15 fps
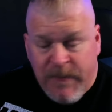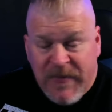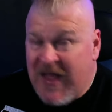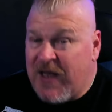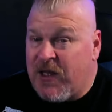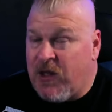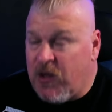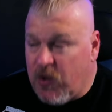
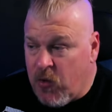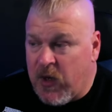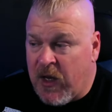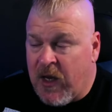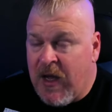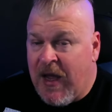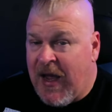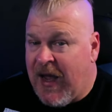that
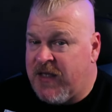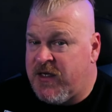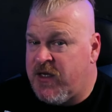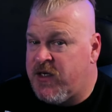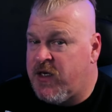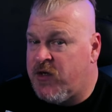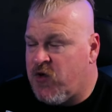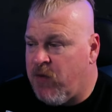Luna had
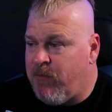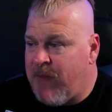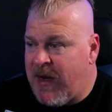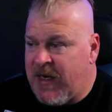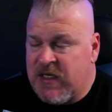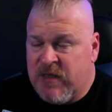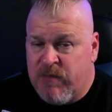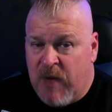such a
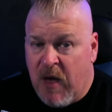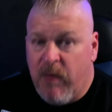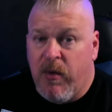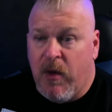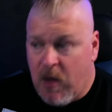tremendous pump